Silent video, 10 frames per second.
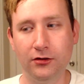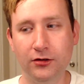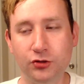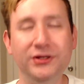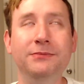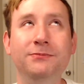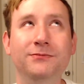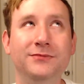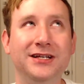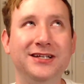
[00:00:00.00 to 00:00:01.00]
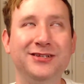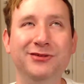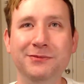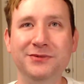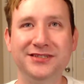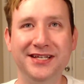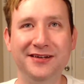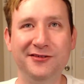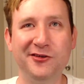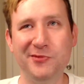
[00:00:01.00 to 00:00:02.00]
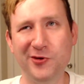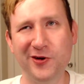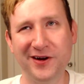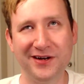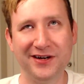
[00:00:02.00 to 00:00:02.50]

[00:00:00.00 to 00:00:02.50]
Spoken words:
20% or more